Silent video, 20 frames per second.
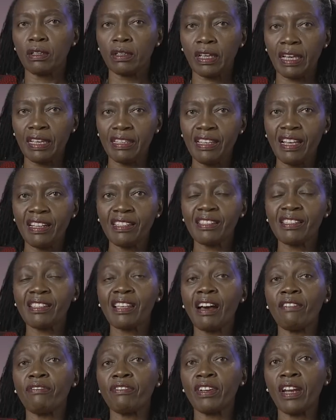Kenyans
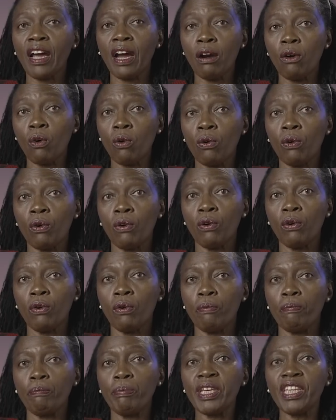have now
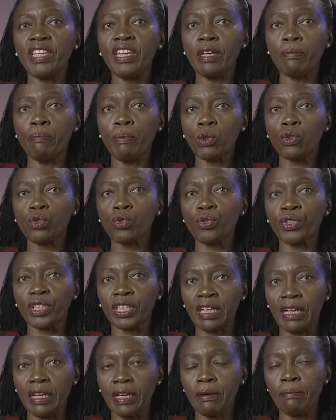been able to
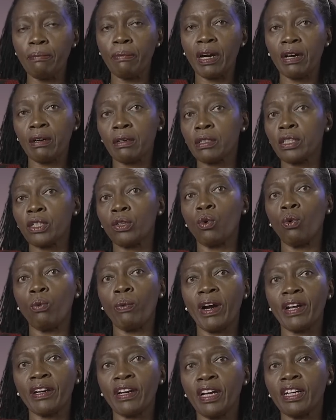reclaim Article
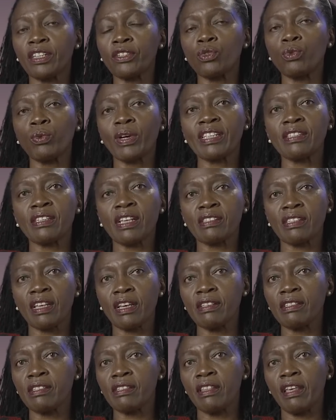1 and to
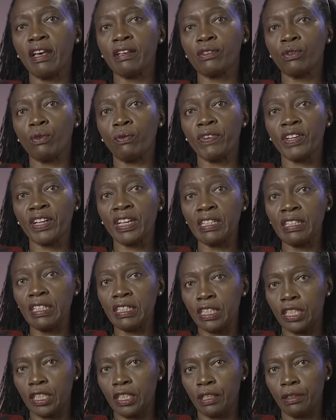exercise their
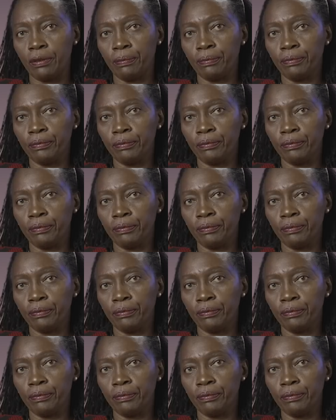sovereignty.